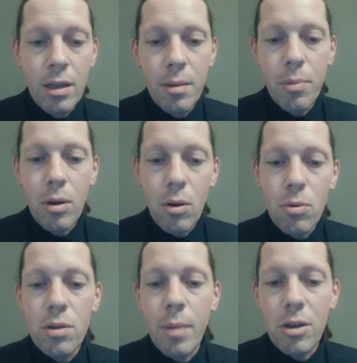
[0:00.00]
But
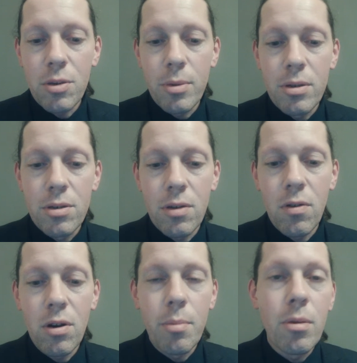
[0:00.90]
local measurements are
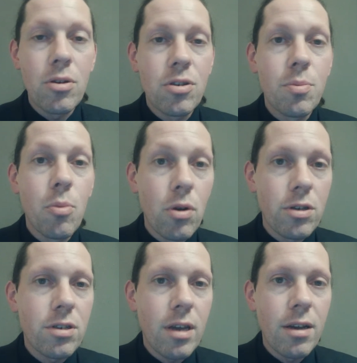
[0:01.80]
on a much smaller
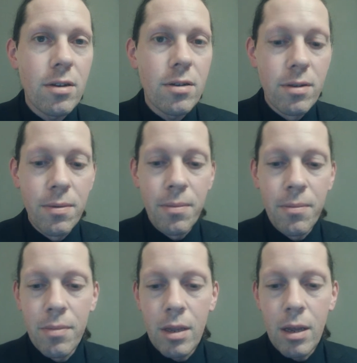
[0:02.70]
scale,
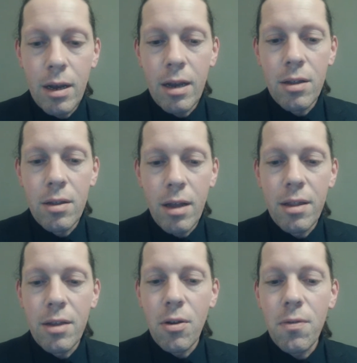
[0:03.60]
okay, and
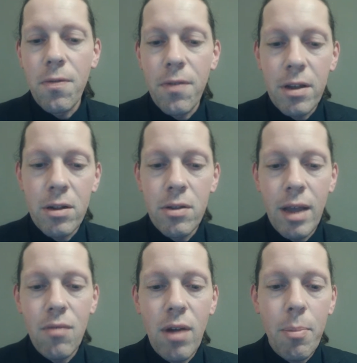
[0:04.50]
they don't feel
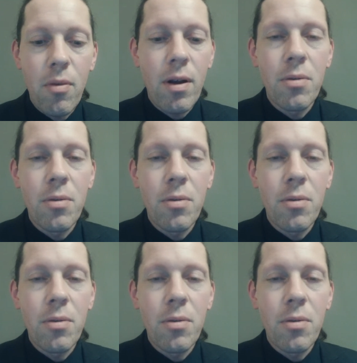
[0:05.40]
that wraparound